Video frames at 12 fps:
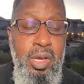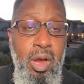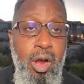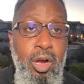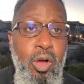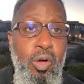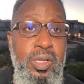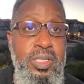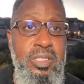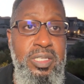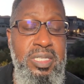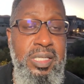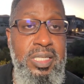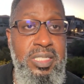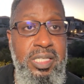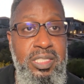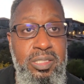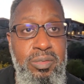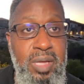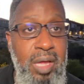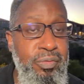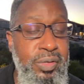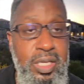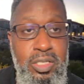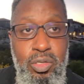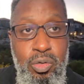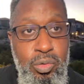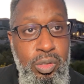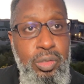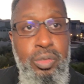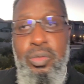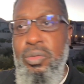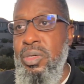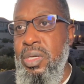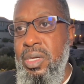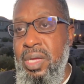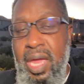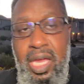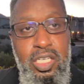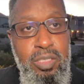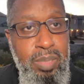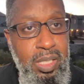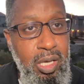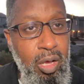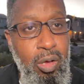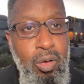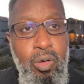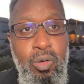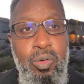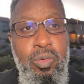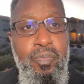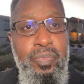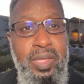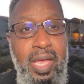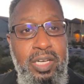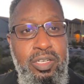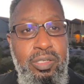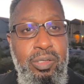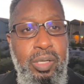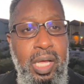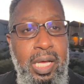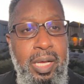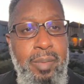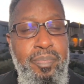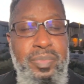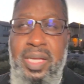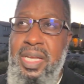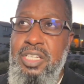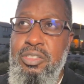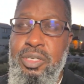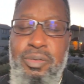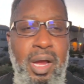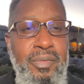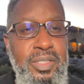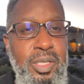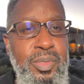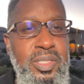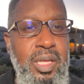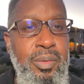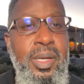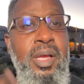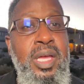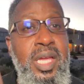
Our goal is to solicit it to Netflix, Hulu, HBO, National, um, not National Geographic, so what's the other one?